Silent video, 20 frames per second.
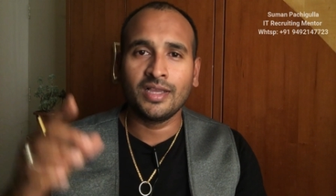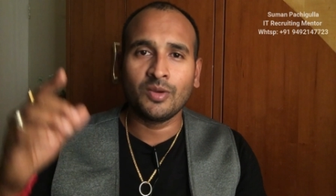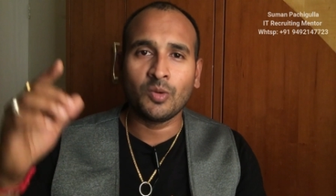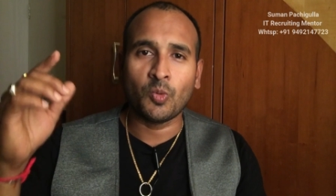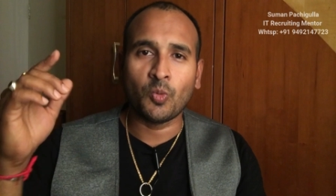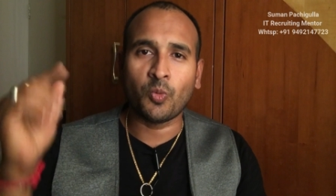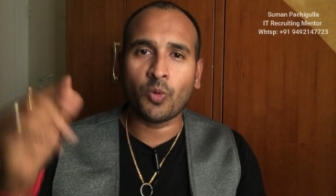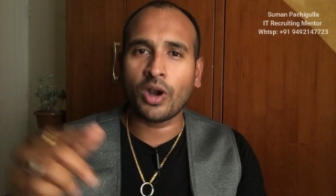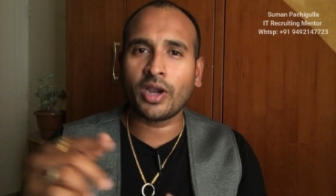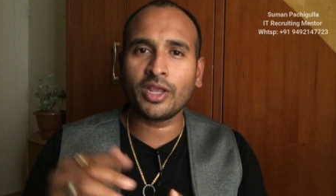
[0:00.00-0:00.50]

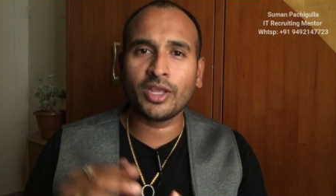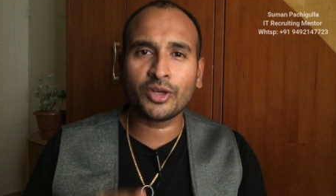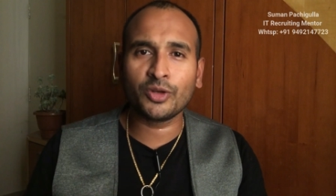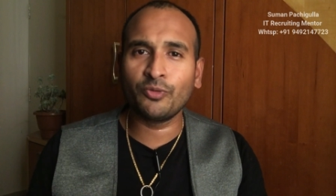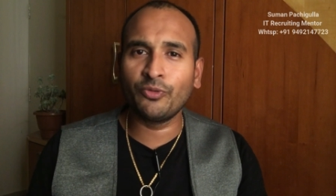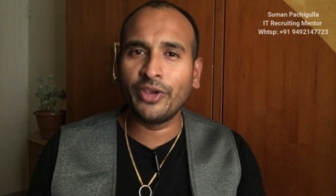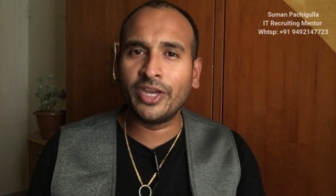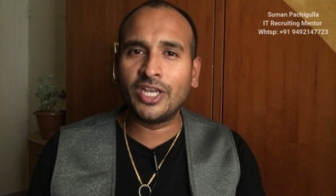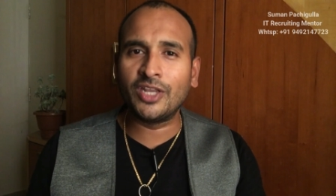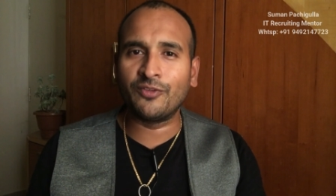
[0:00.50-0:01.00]
What are you
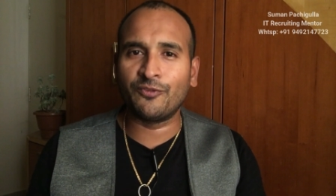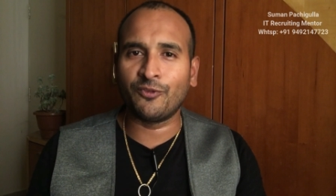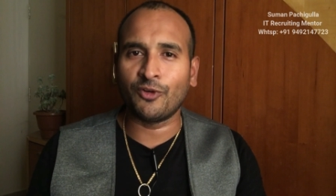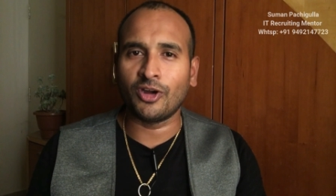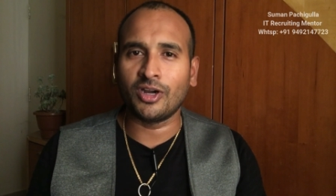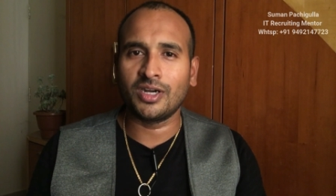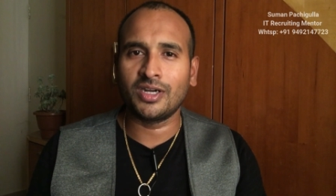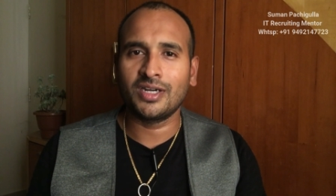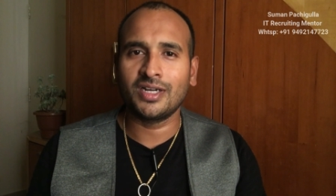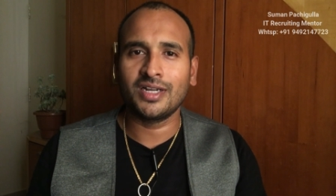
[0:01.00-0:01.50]
waiting
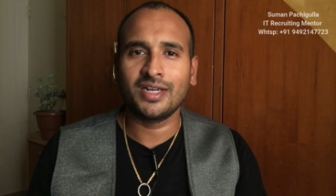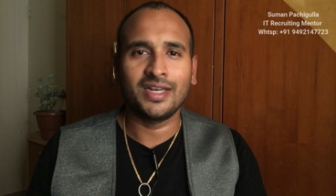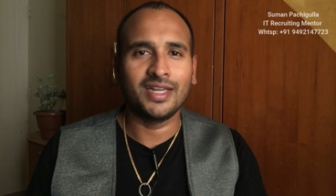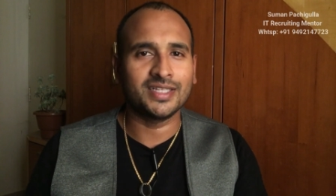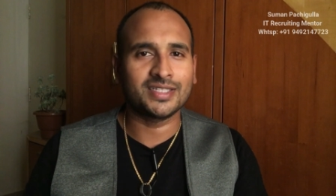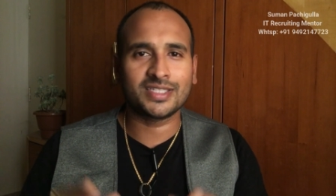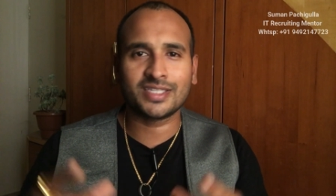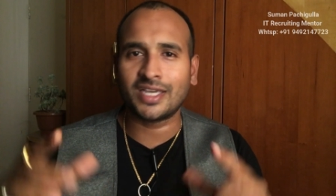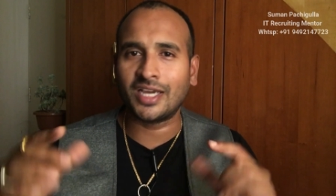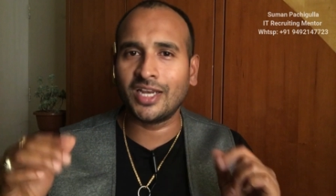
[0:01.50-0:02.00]
for?
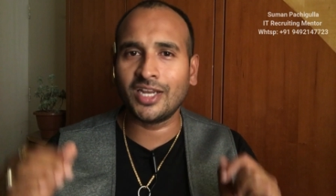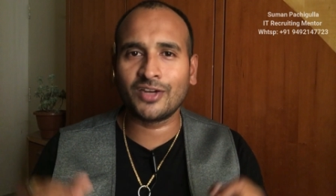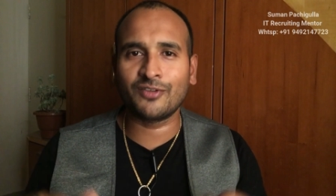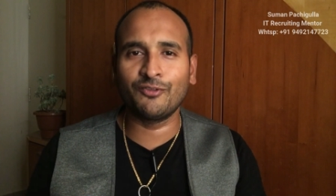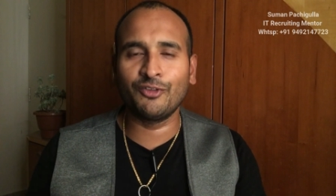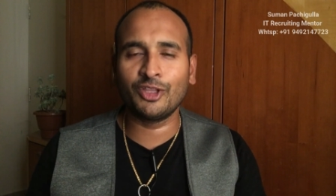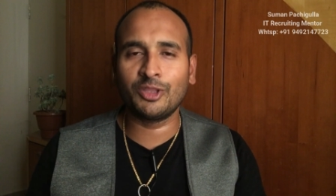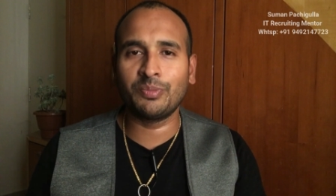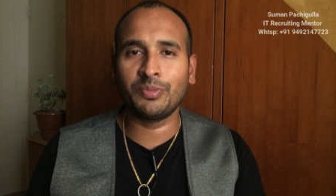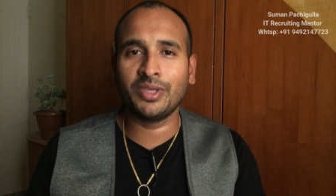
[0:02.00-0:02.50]
Let's connect
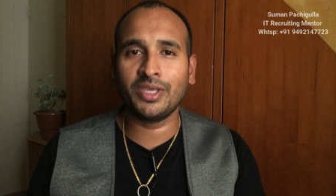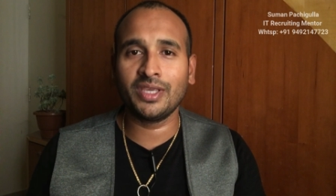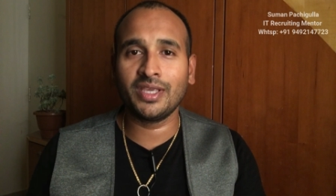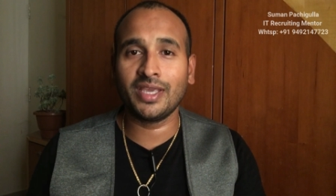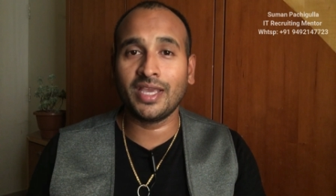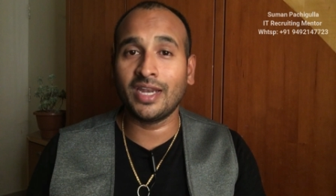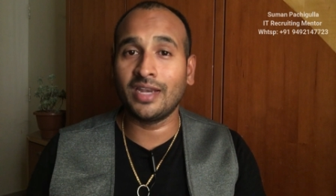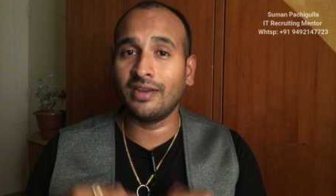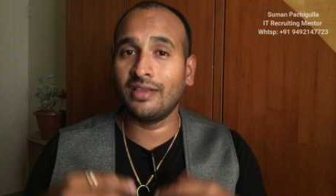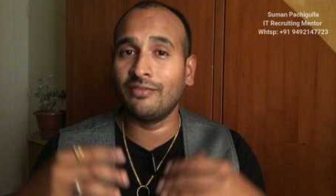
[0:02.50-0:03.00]
with me.
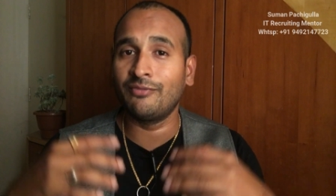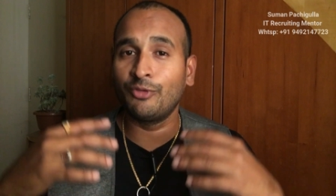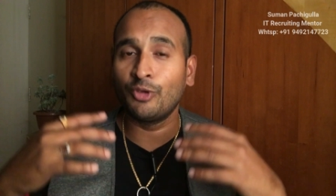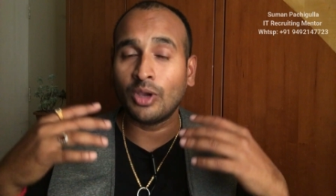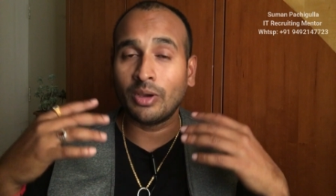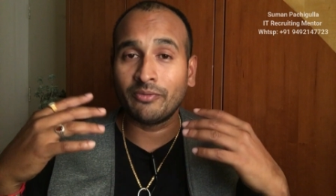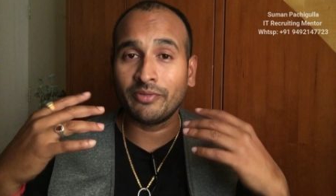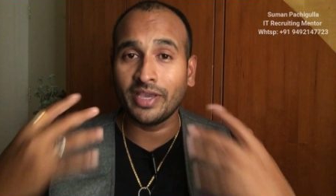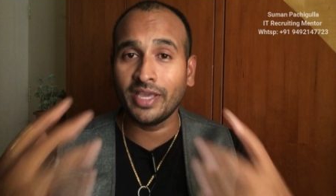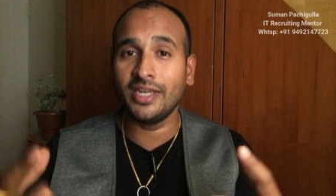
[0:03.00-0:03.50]
And if you
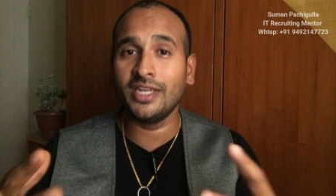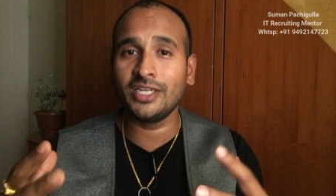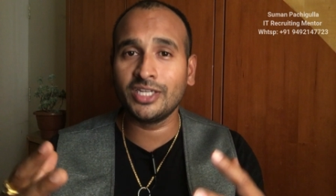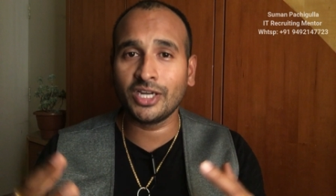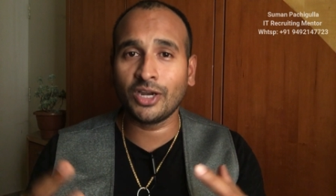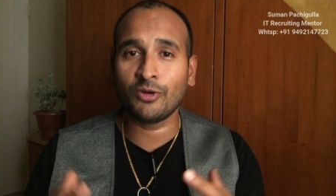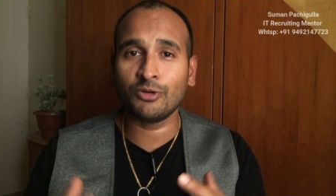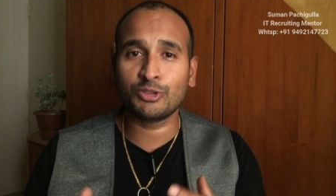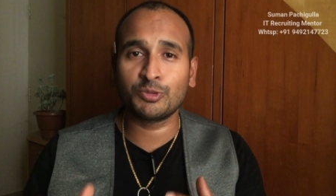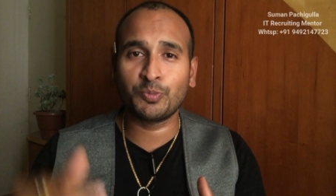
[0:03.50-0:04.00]
have any
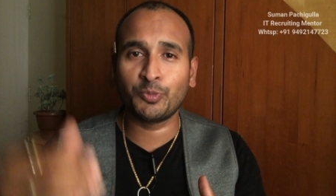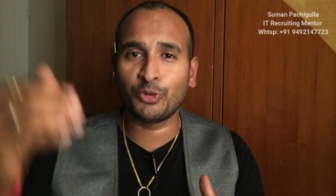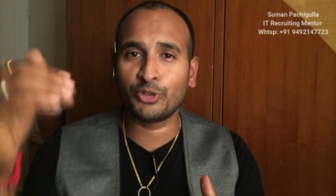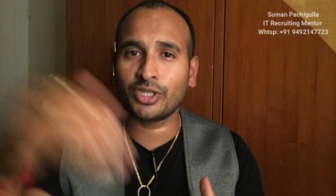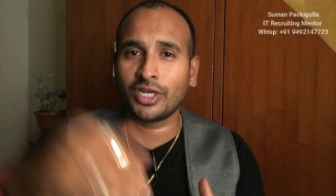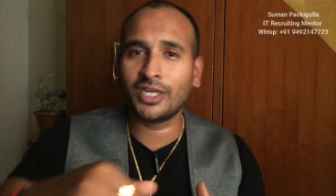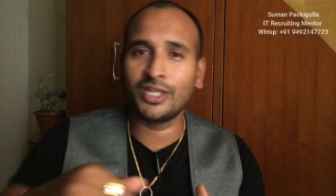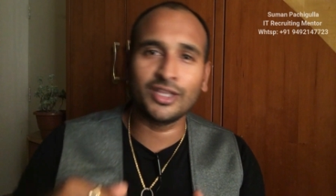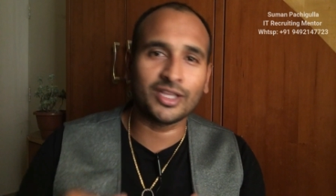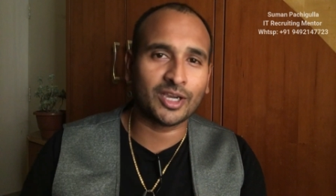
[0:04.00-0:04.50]
doubts, put
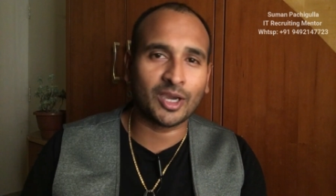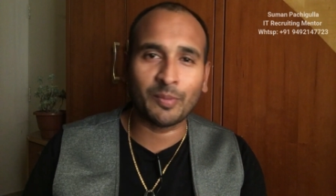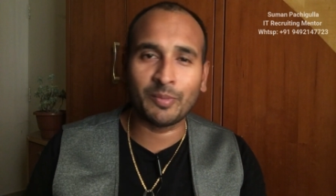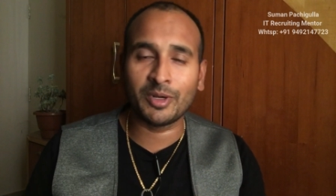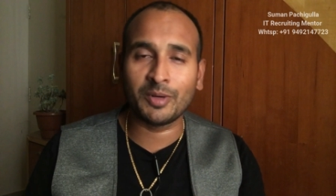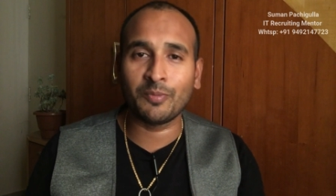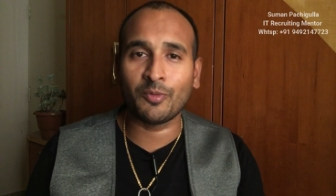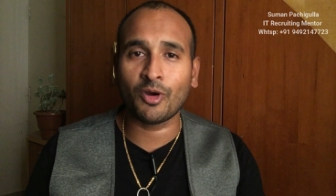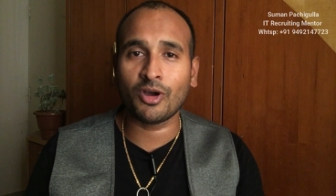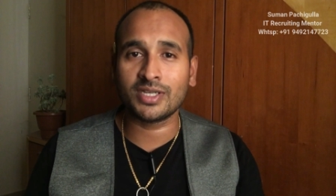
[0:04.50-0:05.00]
that in the
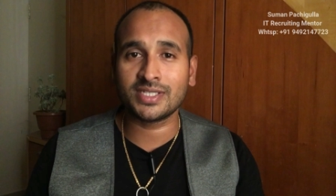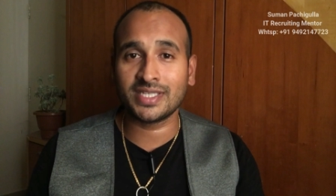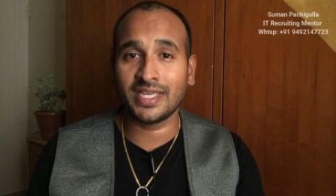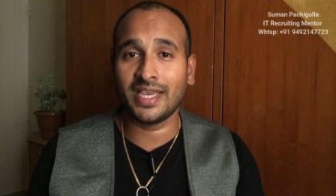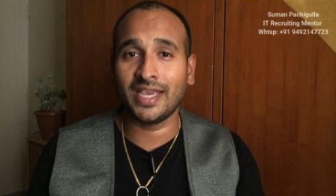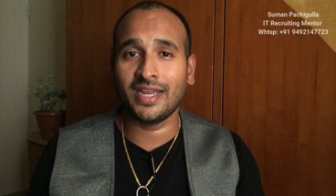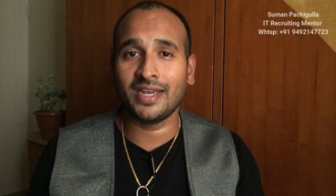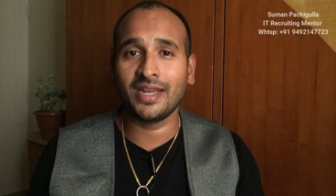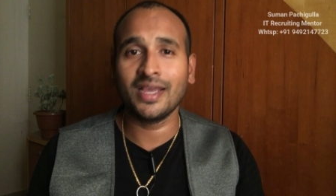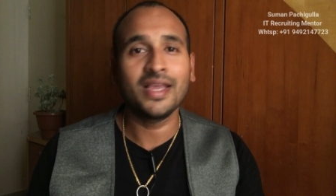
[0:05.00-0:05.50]
comment box
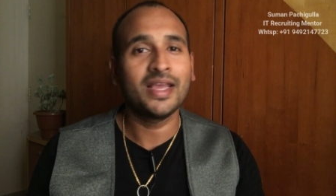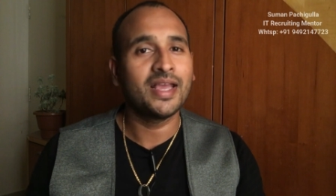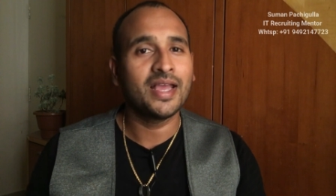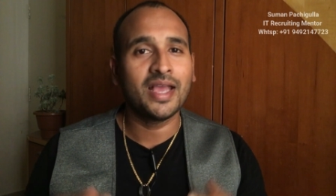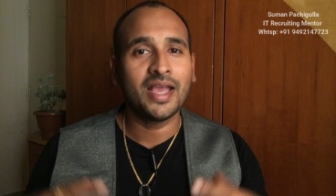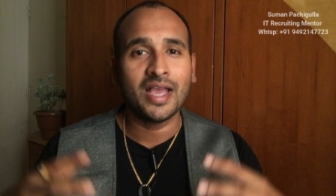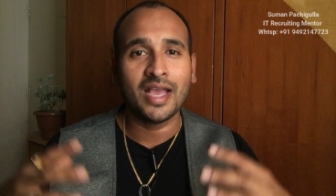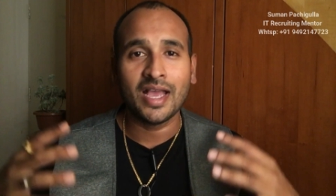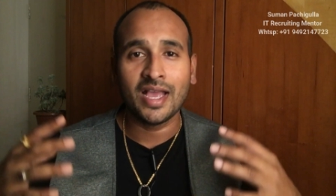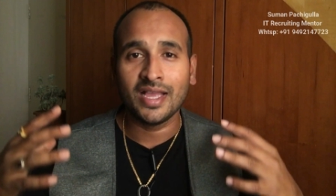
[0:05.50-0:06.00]
and
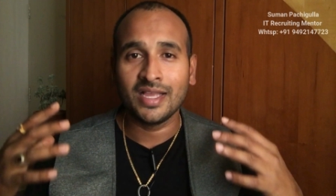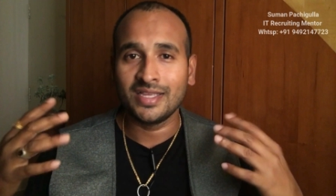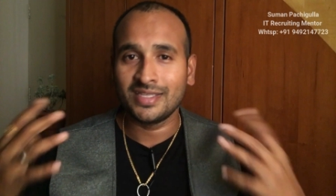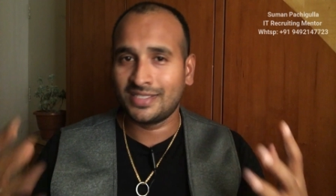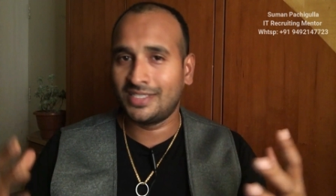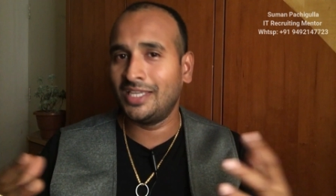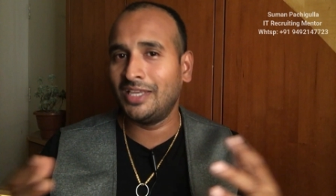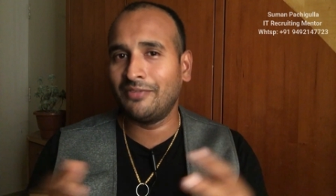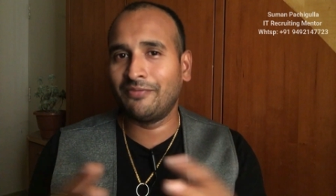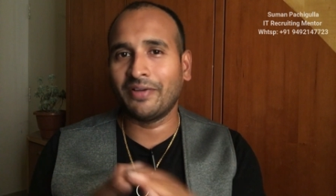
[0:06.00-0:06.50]

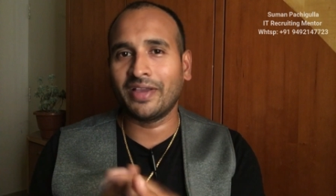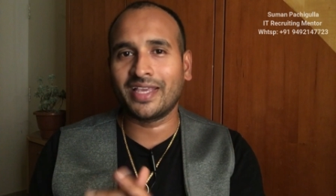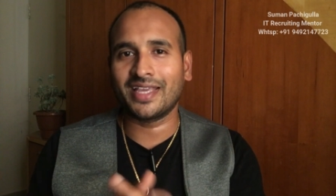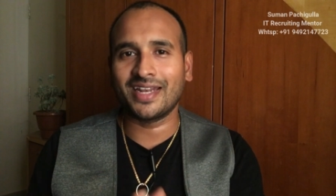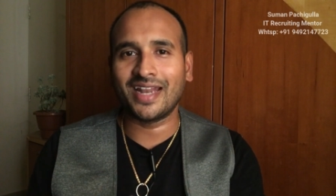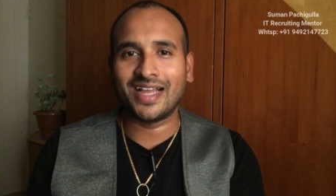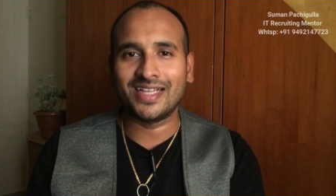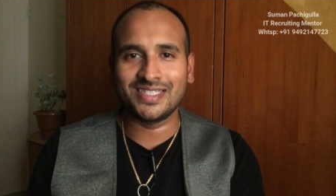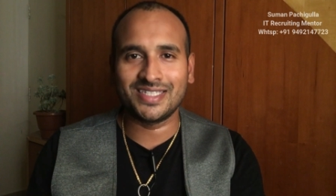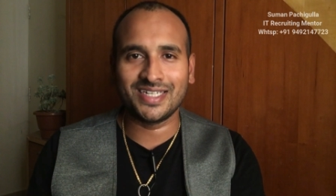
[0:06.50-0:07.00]
see if I can
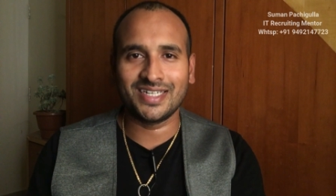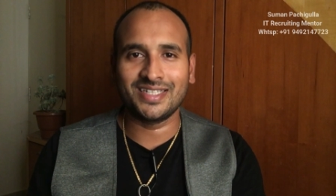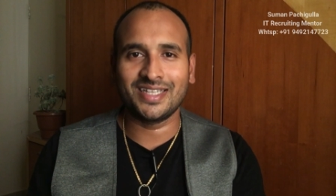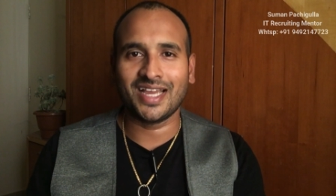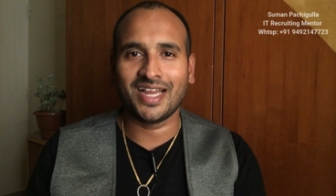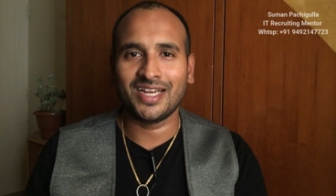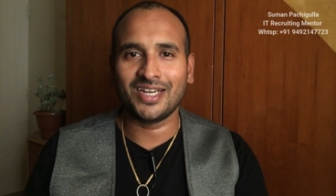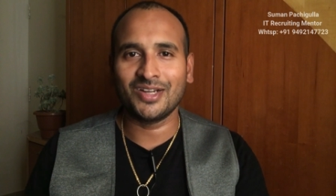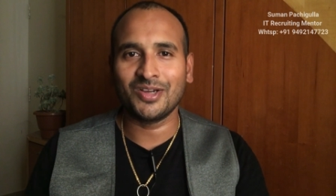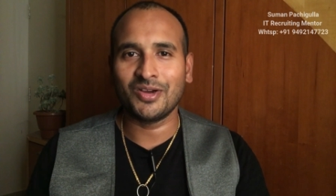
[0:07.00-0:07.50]
answer
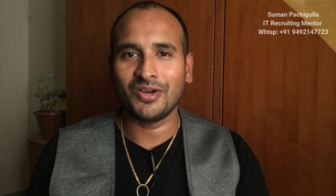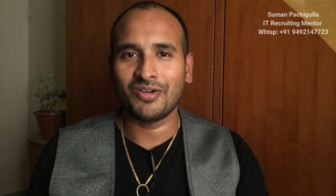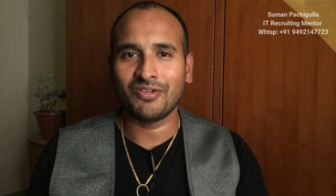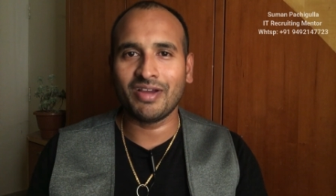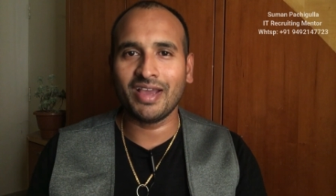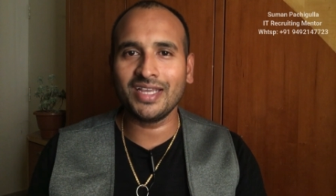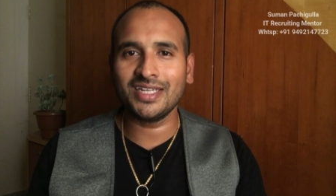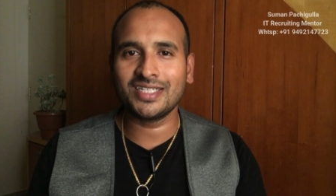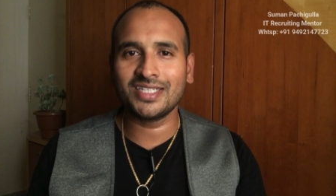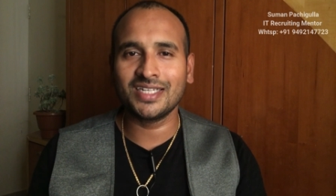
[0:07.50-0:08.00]
that. All
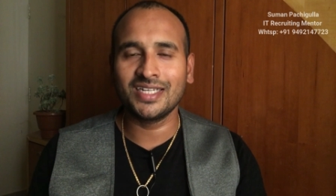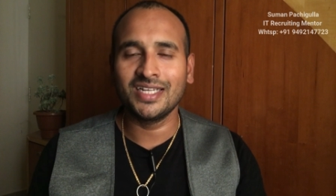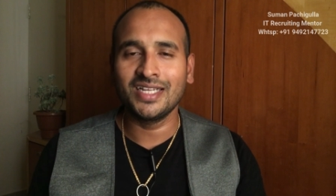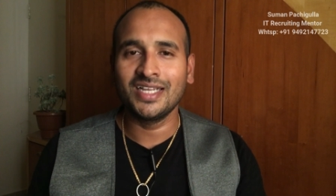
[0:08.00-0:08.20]
right?